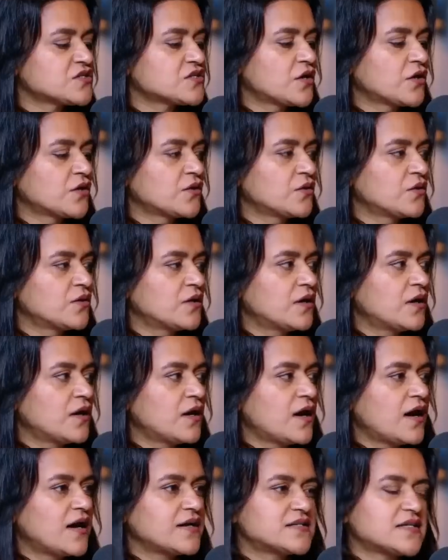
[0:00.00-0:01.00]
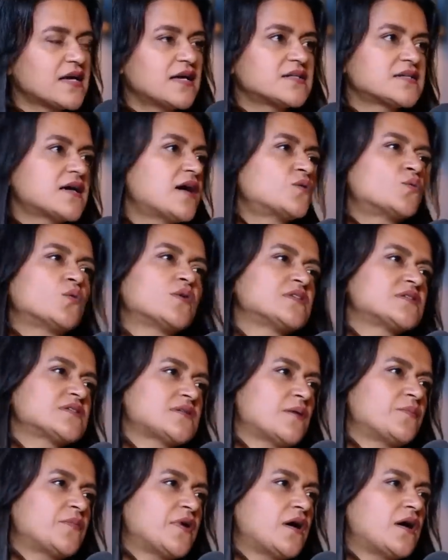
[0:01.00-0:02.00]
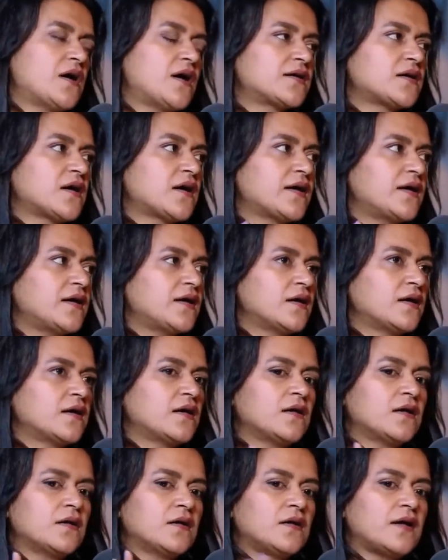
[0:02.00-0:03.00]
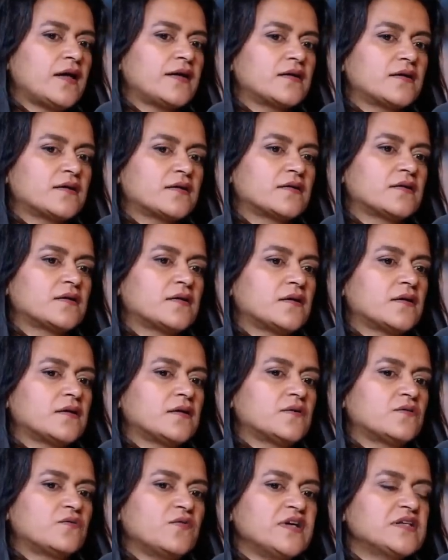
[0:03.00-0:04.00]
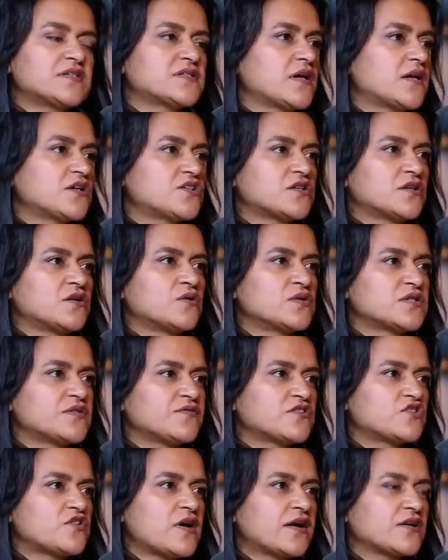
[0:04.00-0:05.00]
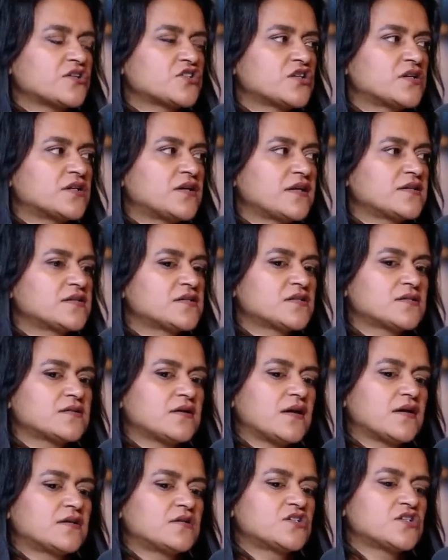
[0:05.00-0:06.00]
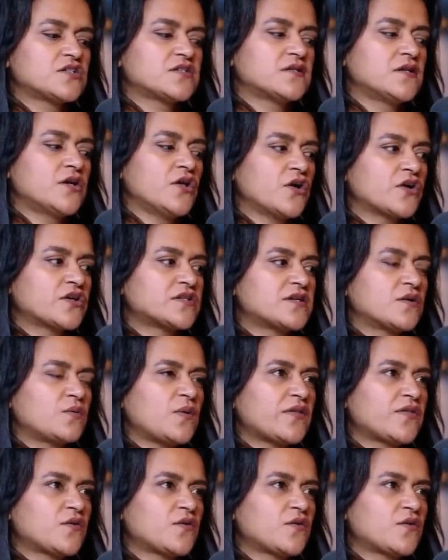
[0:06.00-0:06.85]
So I sat down one summer and I like researched the laws of attraction and just looked at